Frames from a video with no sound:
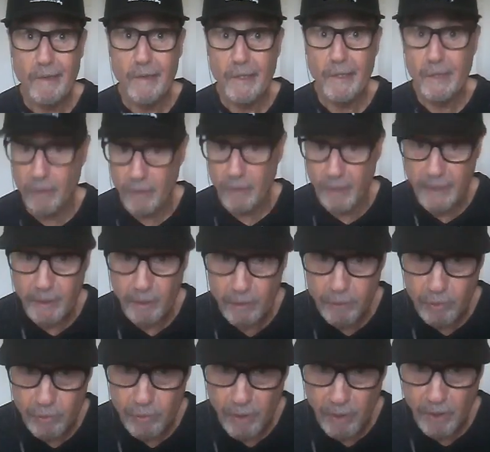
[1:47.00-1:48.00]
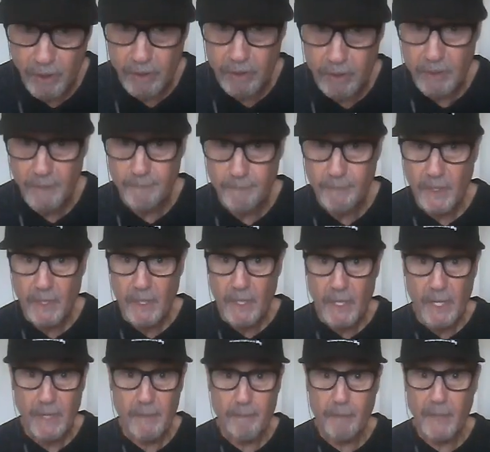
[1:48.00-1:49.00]
illegal drugs.
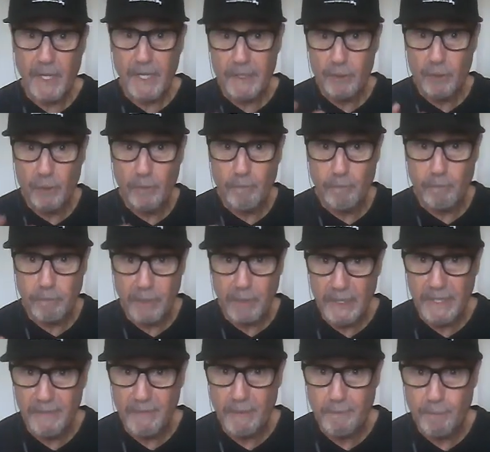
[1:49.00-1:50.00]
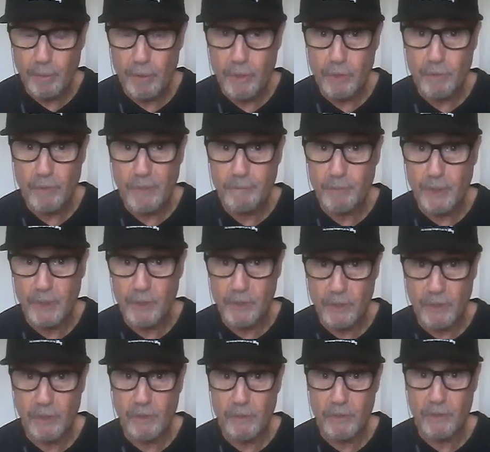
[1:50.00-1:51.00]
But I do believe in
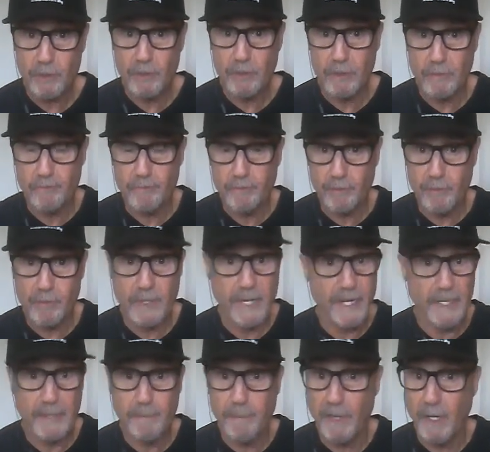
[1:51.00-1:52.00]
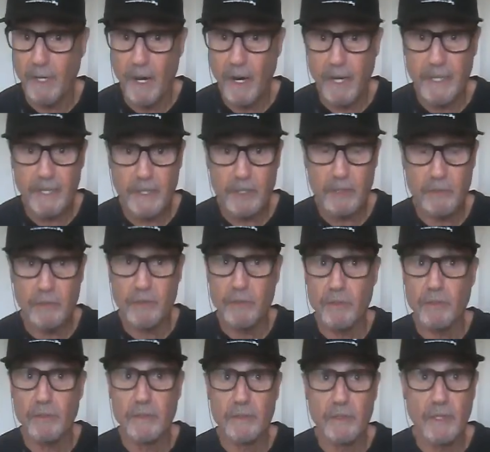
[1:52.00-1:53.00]
prescriptions, certain antibiotics and
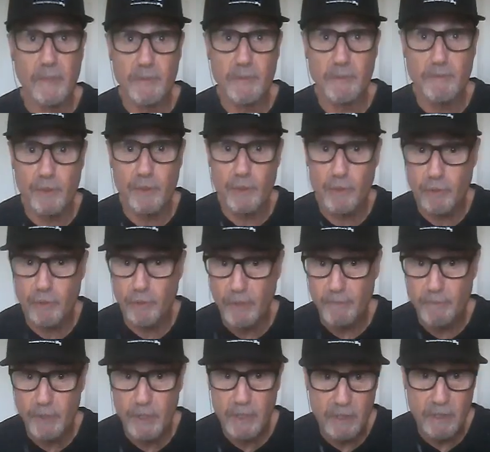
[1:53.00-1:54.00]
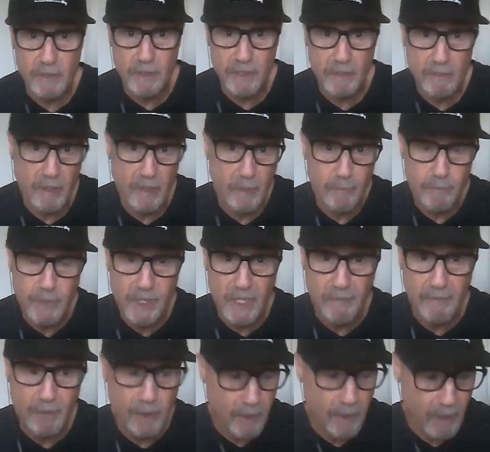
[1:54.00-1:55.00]
certain types of prescriptions that help
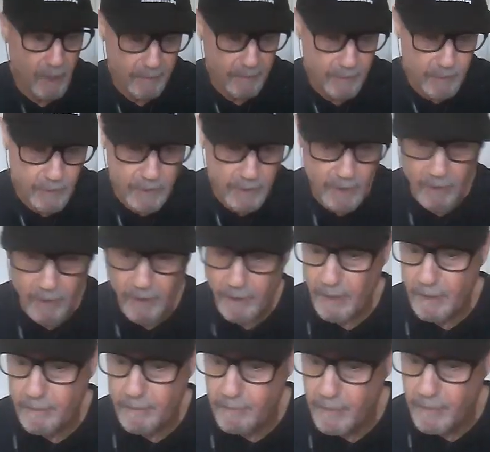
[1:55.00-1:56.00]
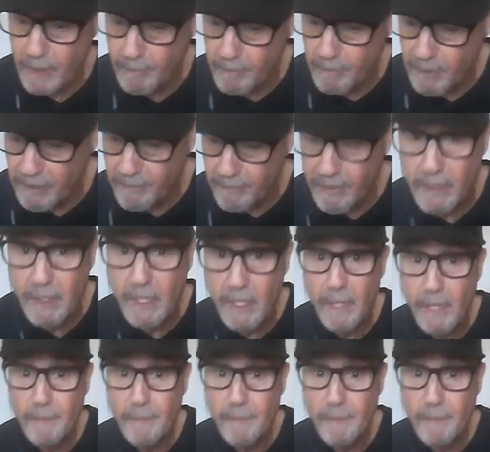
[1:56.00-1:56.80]
save our lives. I believe in it.